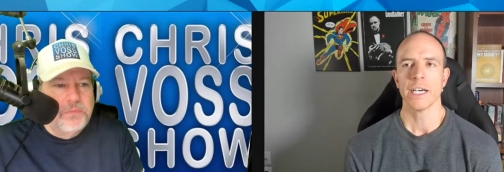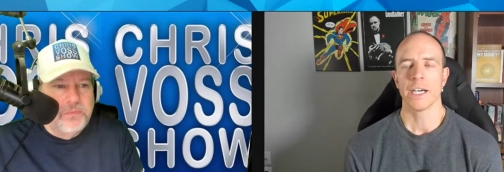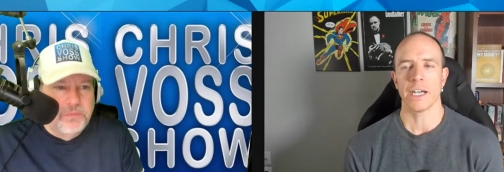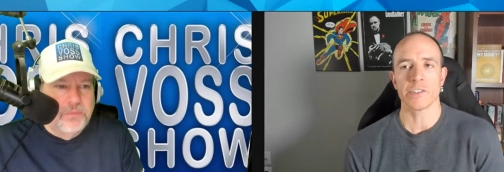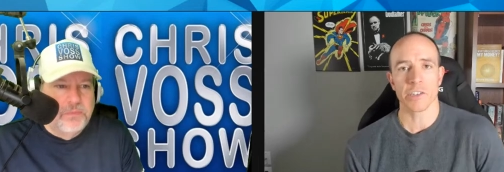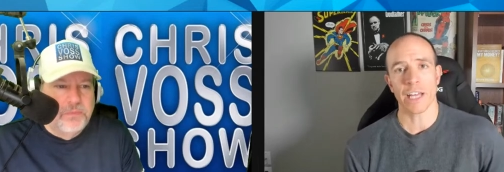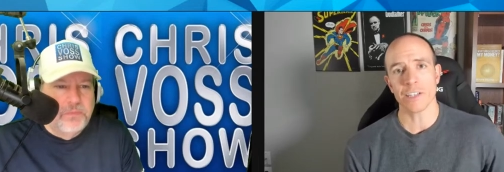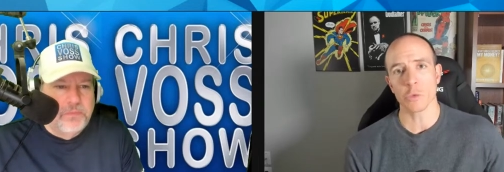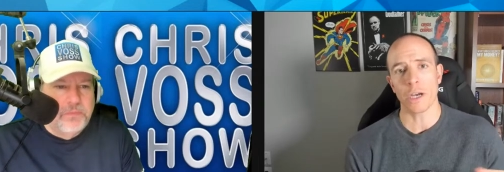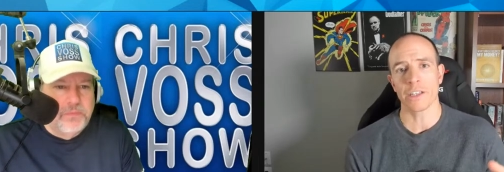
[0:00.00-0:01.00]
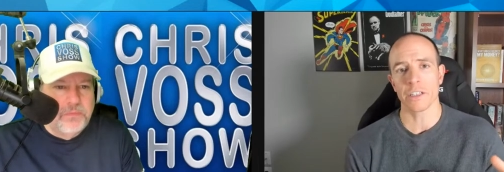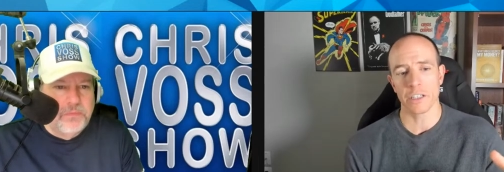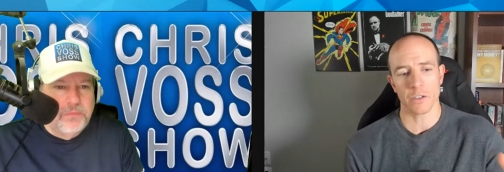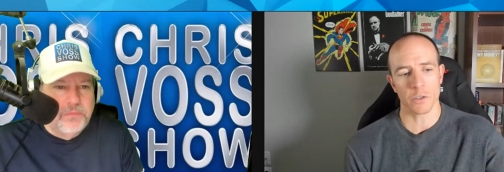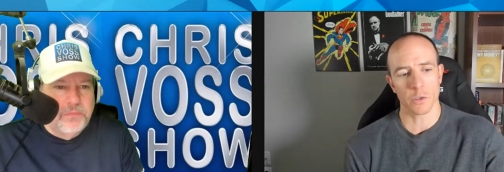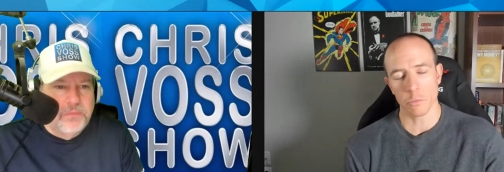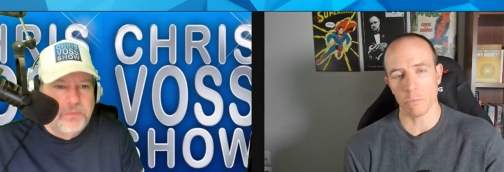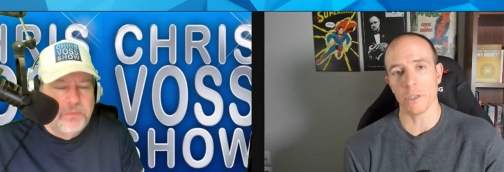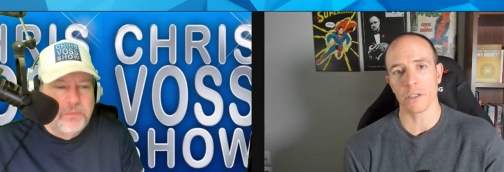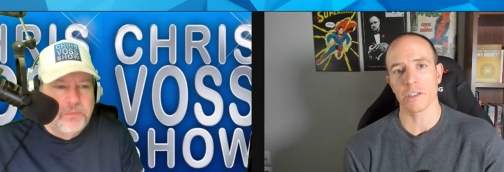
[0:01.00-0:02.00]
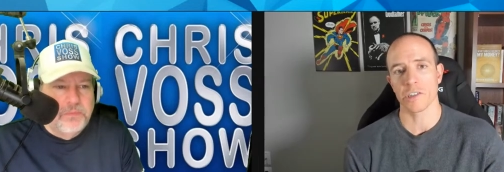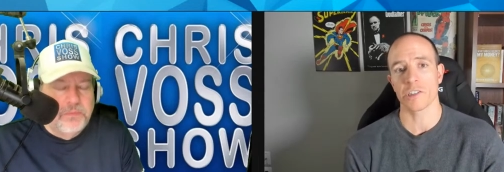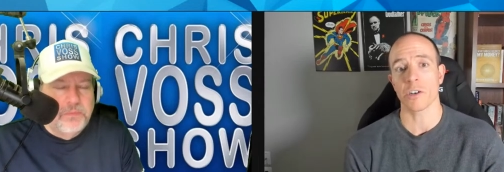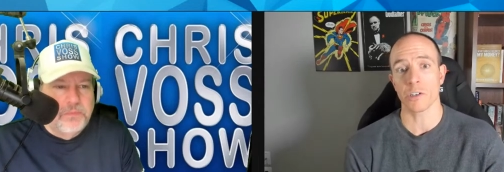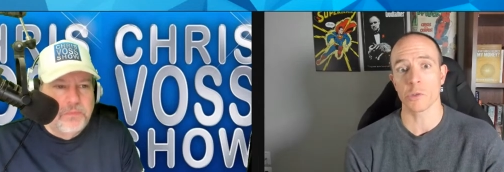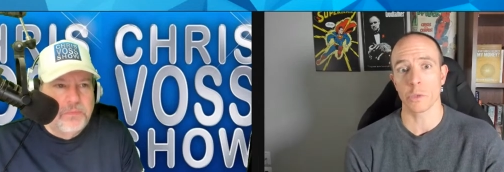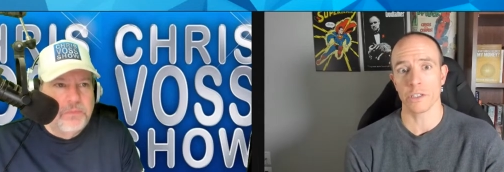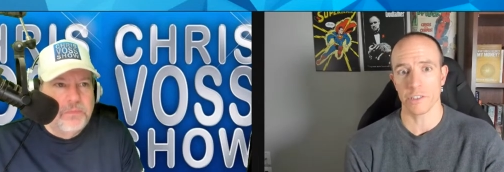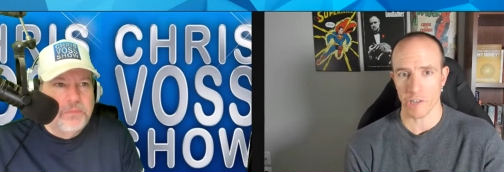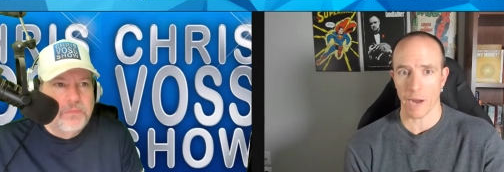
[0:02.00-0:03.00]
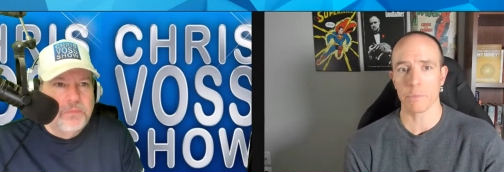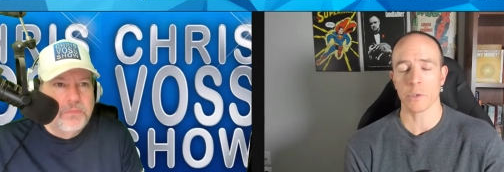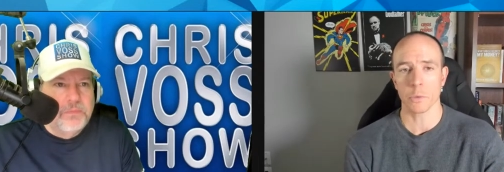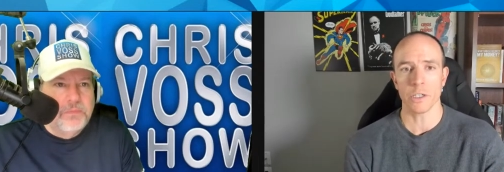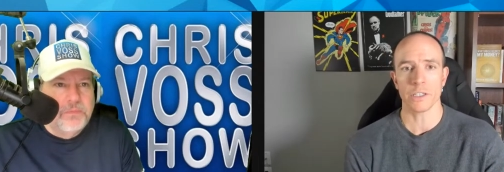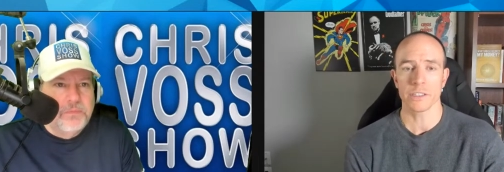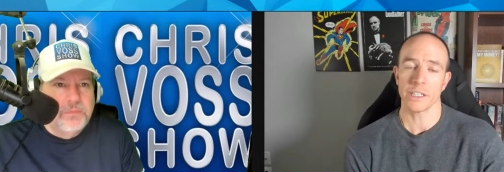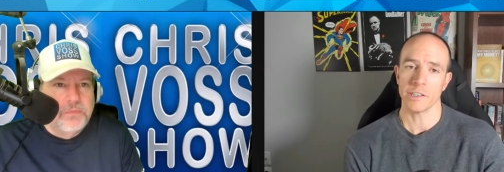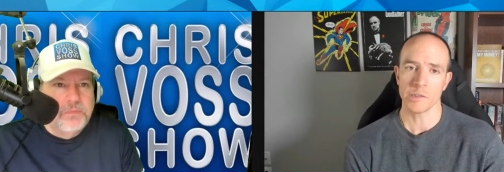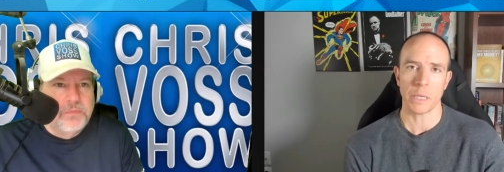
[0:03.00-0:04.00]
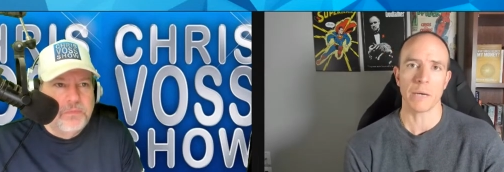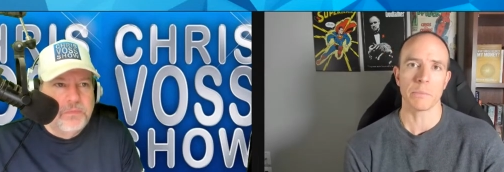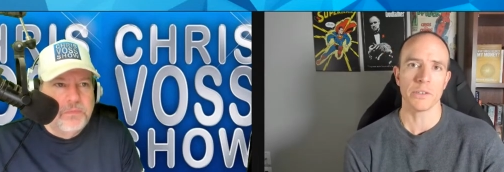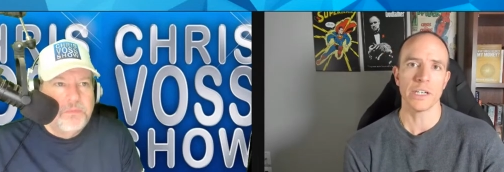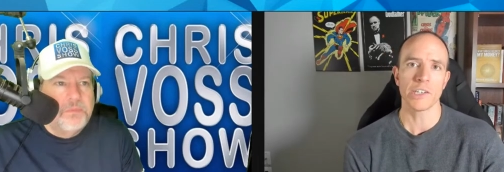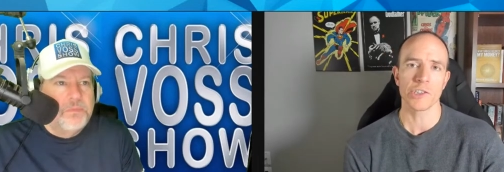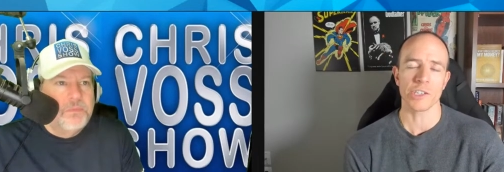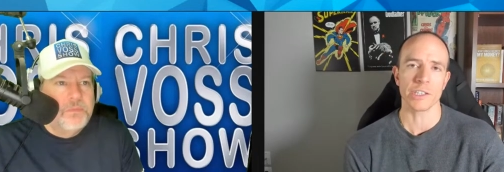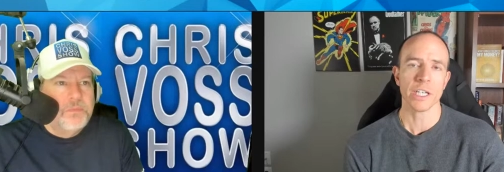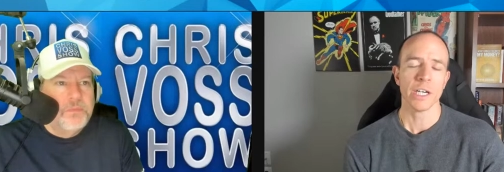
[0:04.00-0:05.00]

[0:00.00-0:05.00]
Speaker 1: Mm-hmm. And so that's why the whole book starts with chapter one is population.